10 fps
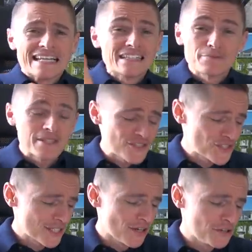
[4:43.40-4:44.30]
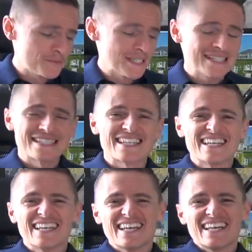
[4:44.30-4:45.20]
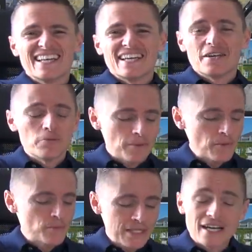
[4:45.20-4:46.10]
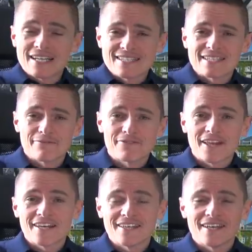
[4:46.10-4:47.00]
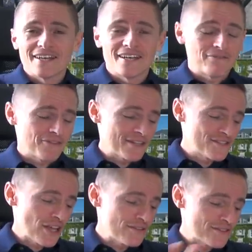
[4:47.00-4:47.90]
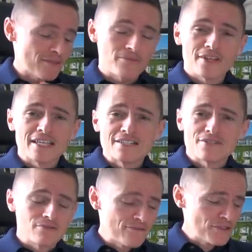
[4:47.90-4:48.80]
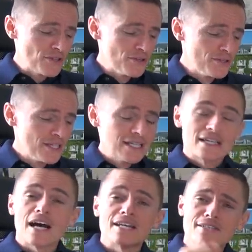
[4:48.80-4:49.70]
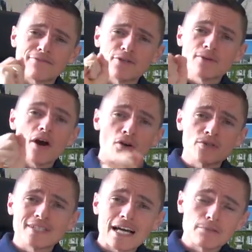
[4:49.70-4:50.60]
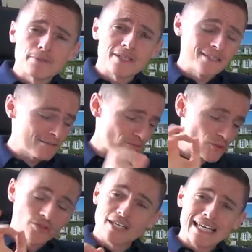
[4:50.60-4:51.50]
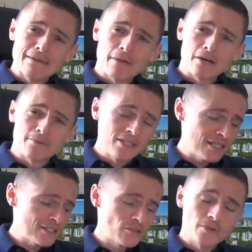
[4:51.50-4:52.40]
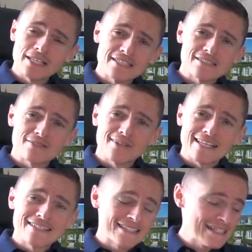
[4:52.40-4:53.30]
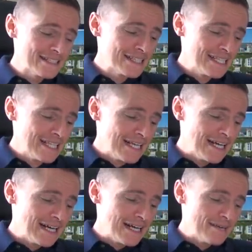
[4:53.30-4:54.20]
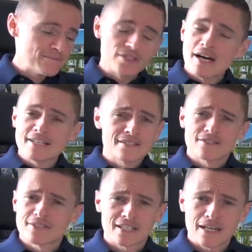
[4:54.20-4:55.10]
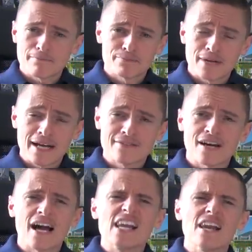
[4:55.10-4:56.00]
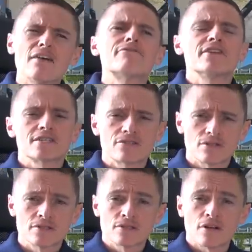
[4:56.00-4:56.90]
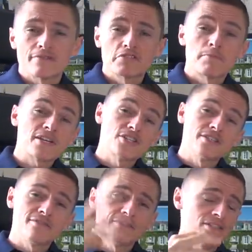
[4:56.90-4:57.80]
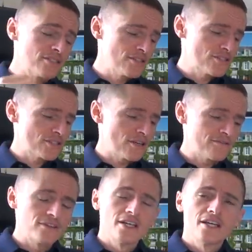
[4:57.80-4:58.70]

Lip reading: a little bit slow, but it's a, it would be nice if they sent something in to review. Guys, if you own an Alpina, do email me and you're willing to lend it in. Dying to look at that brand. I love their chronographs, especially the vintage stuff.